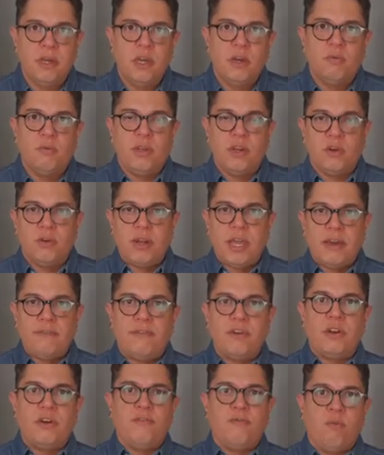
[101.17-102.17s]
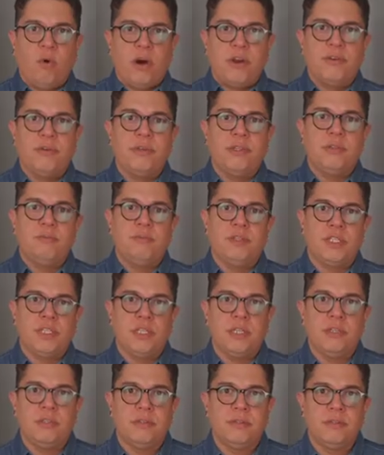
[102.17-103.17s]
we don't have enough water in the
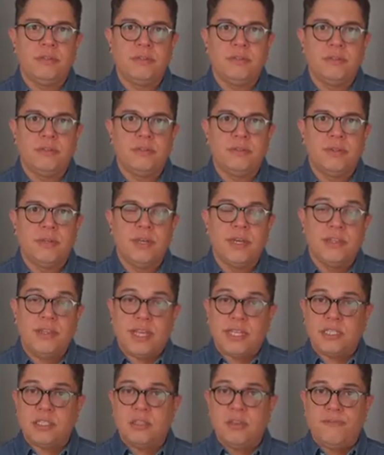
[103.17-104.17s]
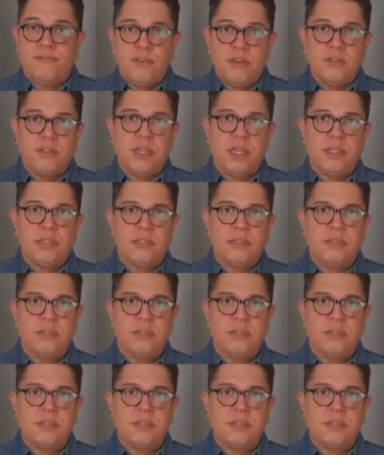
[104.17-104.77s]
machine. That's the fill test.